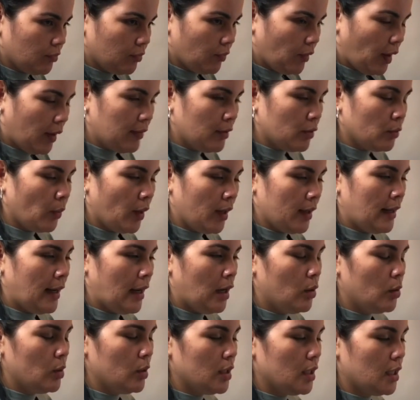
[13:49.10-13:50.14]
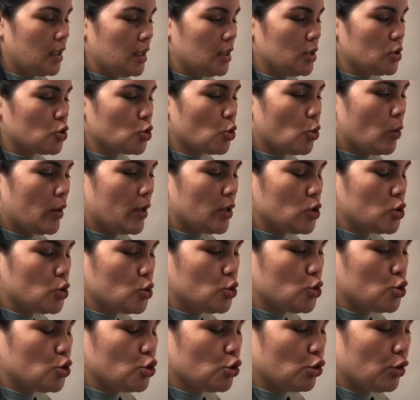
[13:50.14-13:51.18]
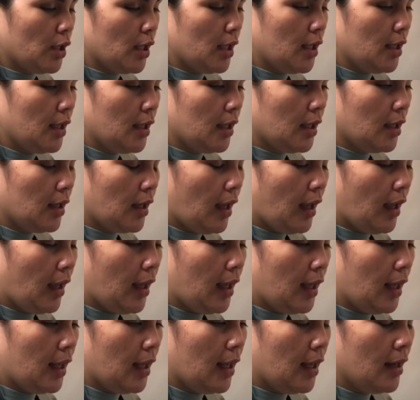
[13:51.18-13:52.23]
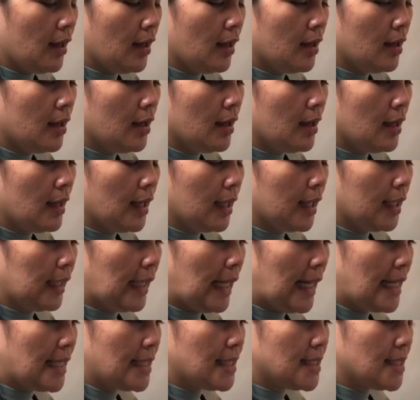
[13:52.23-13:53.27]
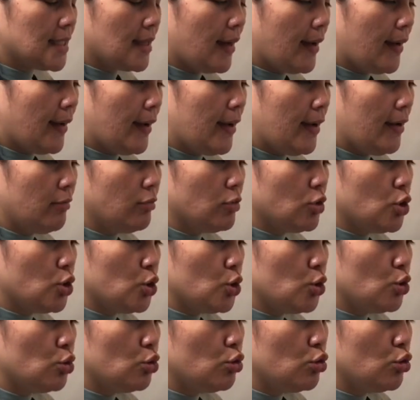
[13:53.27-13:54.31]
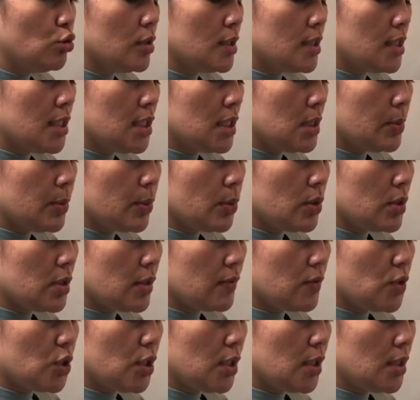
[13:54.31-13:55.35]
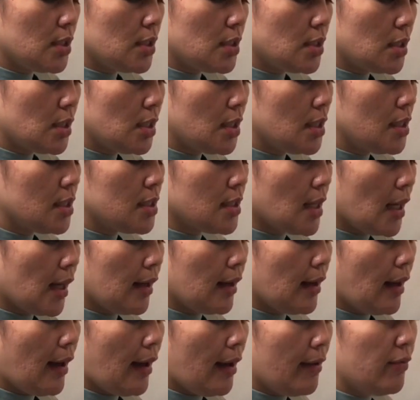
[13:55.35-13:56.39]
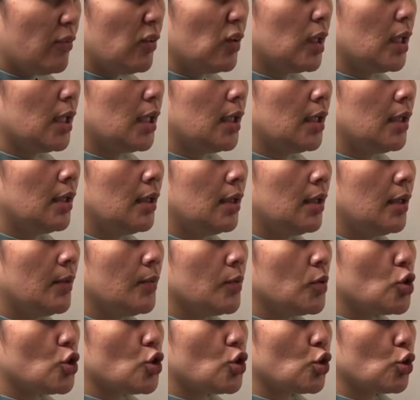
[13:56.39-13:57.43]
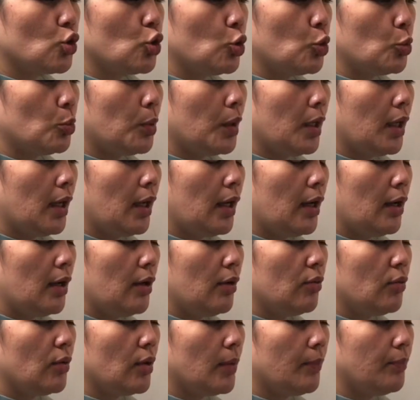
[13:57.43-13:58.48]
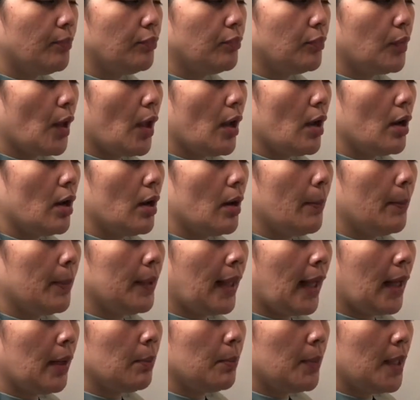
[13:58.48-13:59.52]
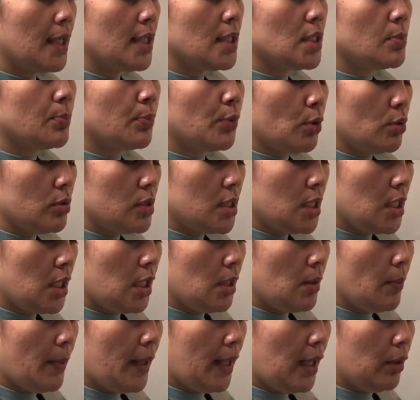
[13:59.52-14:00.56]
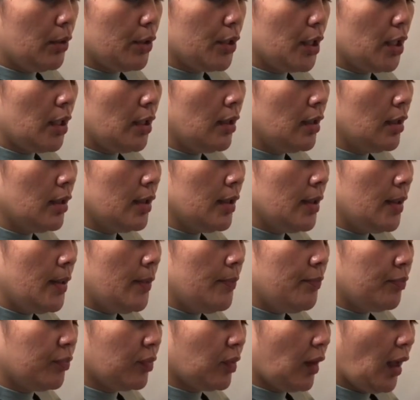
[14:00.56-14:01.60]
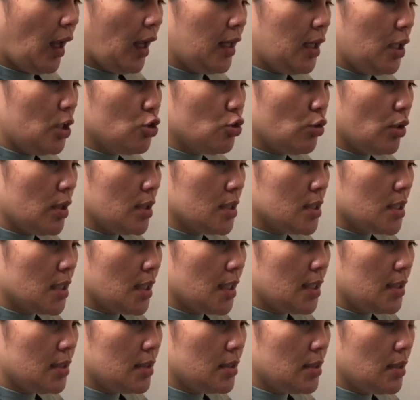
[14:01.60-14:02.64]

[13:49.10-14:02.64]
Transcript: And then right now, he is going to drink a glass of two teaspoons of chia seeds and half a scoop of plant-based protein powder. And he drinks it.